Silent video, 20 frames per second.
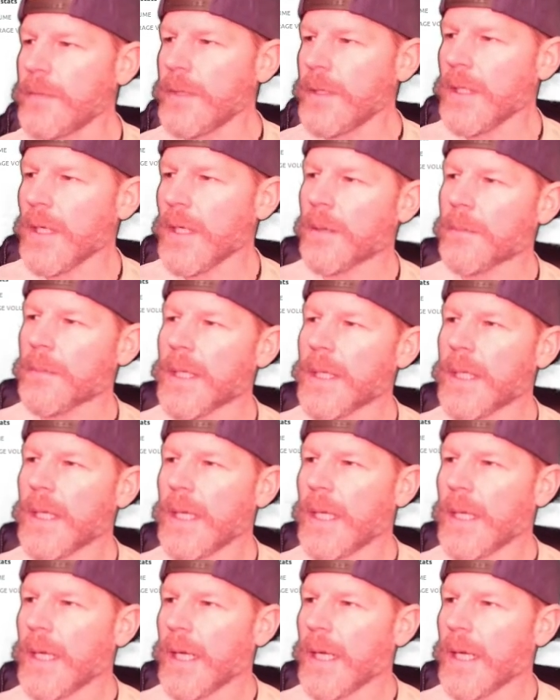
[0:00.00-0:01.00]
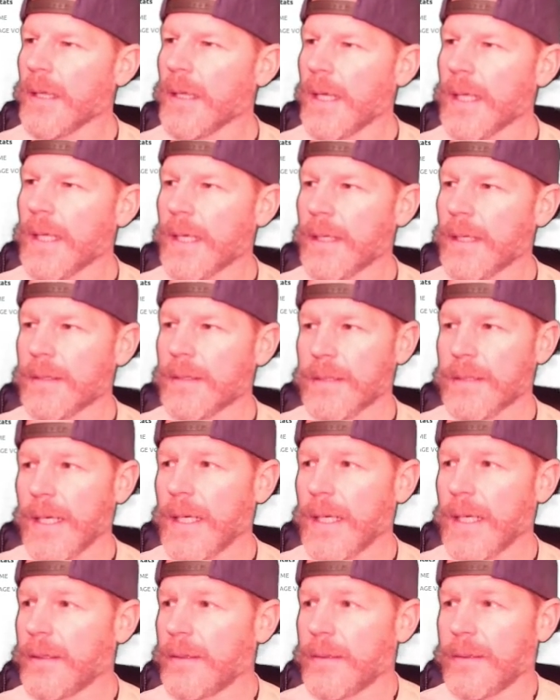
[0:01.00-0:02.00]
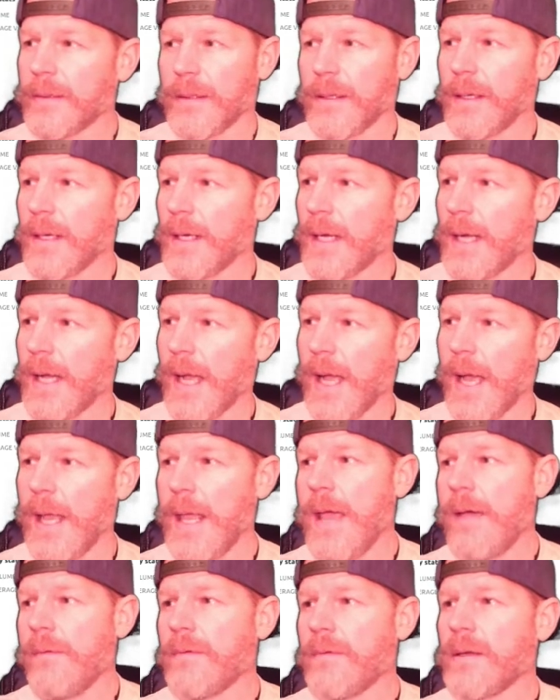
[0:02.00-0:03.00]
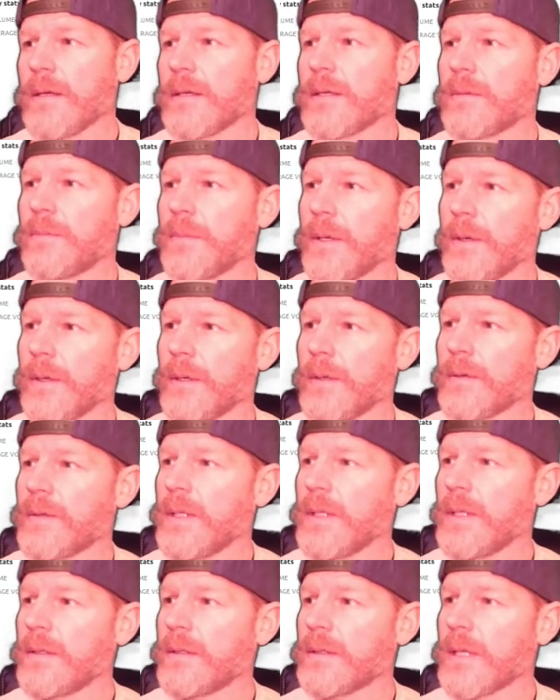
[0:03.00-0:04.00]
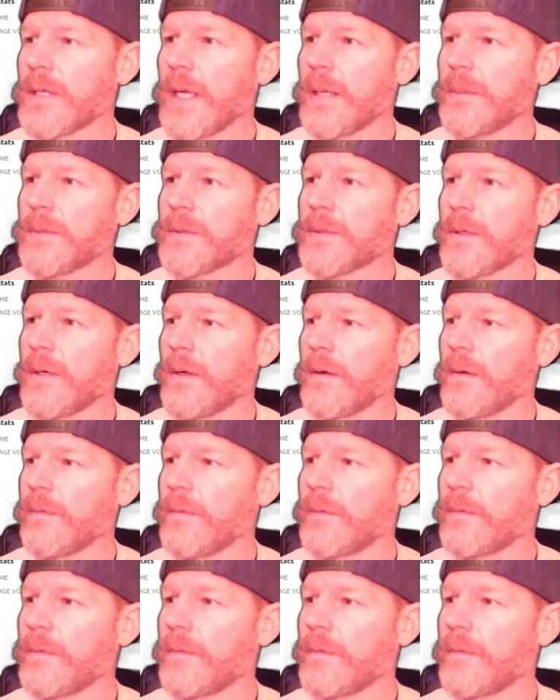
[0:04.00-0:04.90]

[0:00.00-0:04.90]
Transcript: And like I said, I haven't experienced these types of